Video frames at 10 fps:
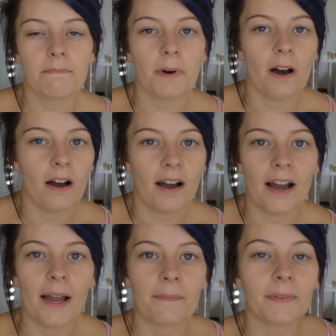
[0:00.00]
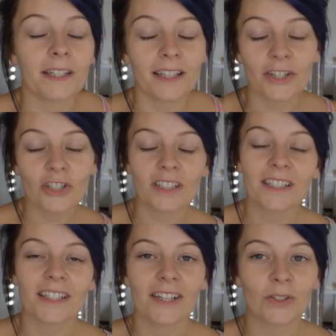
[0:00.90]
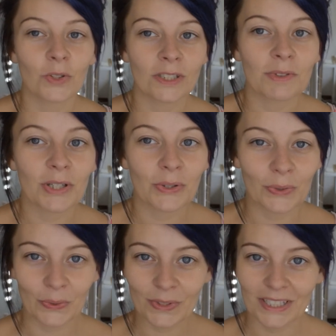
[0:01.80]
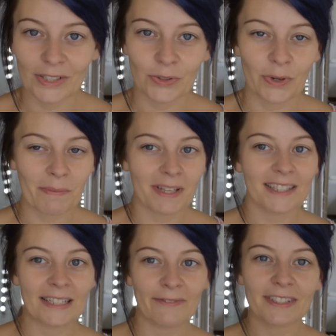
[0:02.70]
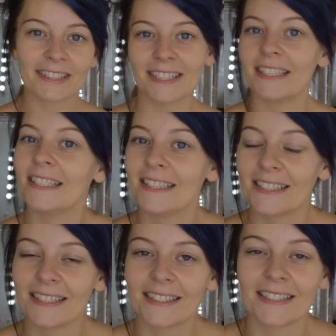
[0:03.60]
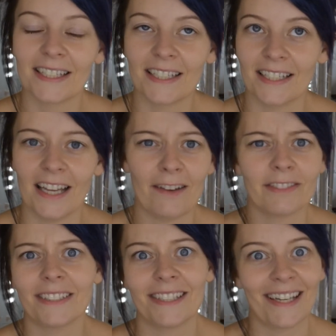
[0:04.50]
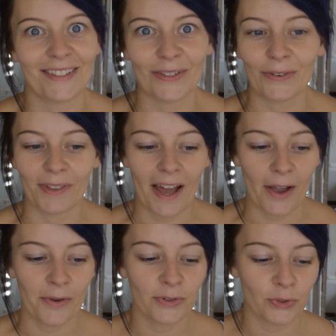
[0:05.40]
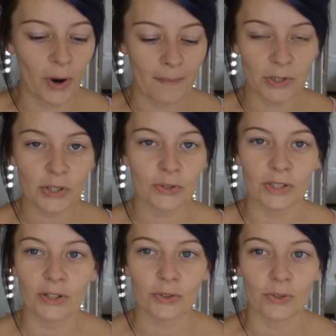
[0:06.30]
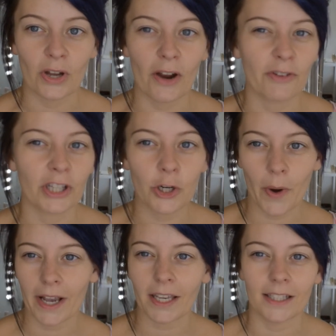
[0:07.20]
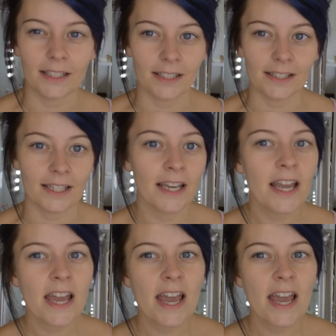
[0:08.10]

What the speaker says: but I'm literally loaded with a cold and I don't want to be sniffing and sneezing and having to edit all that out, so I'm just going to do a really quick and easy